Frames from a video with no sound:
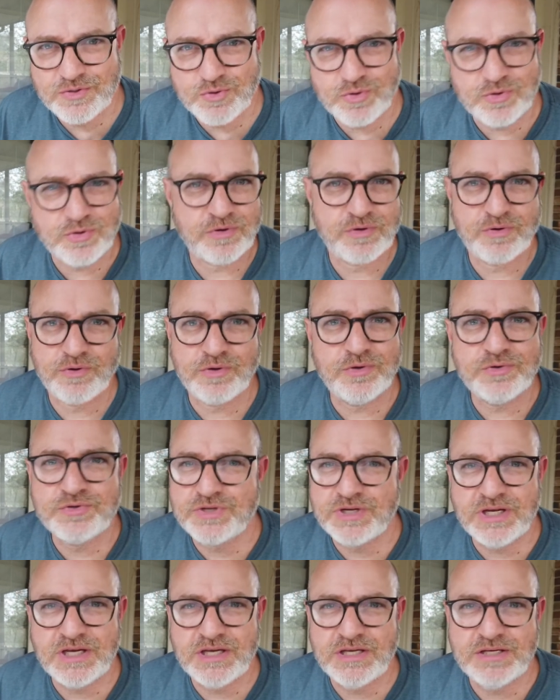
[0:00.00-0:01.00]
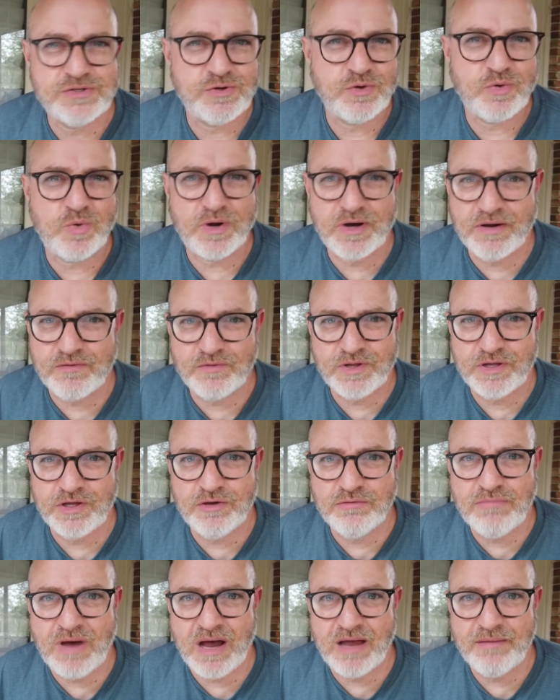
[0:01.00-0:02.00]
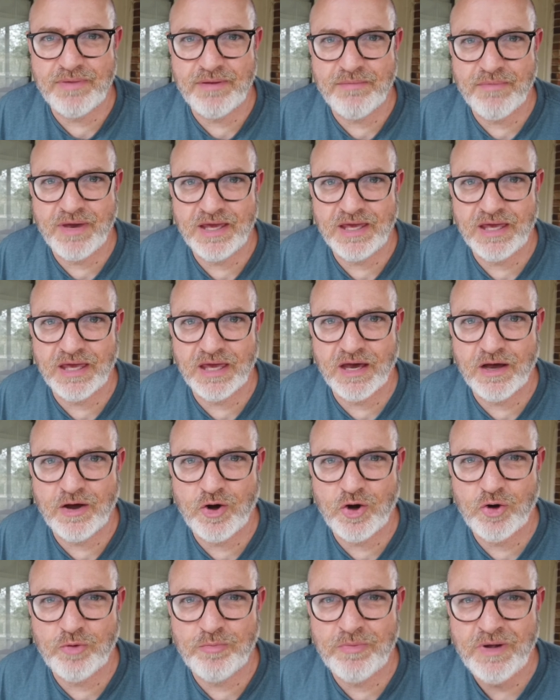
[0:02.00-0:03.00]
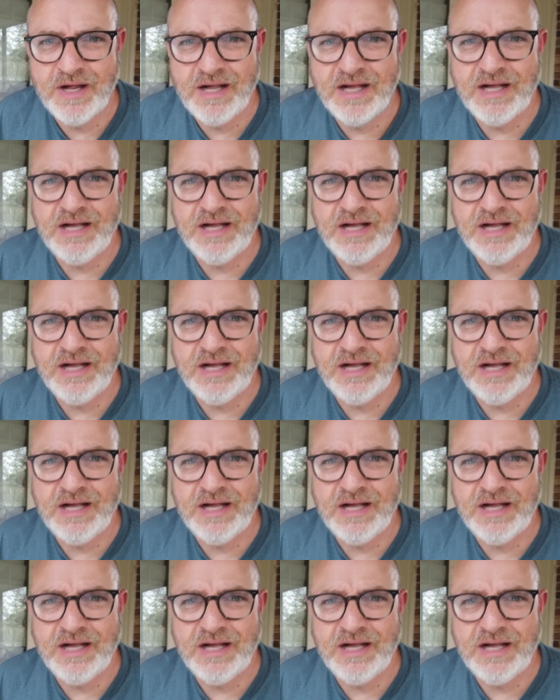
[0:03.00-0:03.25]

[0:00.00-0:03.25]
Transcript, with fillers: or grilled cheese or whatever that you might be making at home.